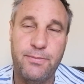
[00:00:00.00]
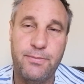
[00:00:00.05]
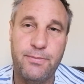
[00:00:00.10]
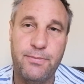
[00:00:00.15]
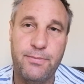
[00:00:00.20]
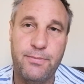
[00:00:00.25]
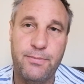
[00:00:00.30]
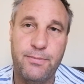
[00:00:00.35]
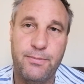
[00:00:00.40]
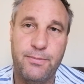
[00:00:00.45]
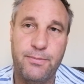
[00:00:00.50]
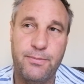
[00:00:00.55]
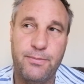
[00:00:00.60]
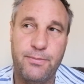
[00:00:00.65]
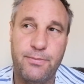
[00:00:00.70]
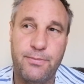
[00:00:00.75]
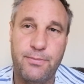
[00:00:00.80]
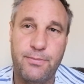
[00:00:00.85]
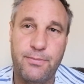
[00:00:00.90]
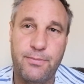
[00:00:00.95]

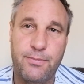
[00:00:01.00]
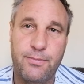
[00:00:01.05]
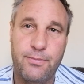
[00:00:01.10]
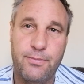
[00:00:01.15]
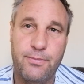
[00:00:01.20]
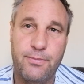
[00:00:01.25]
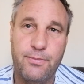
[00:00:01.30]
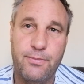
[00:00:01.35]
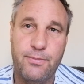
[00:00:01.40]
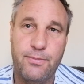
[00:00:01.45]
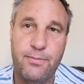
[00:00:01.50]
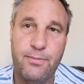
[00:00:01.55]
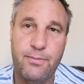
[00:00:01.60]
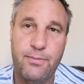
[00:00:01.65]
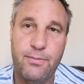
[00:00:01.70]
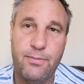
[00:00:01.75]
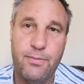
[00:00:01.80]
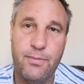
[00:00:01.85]
No one is speaking in this clip.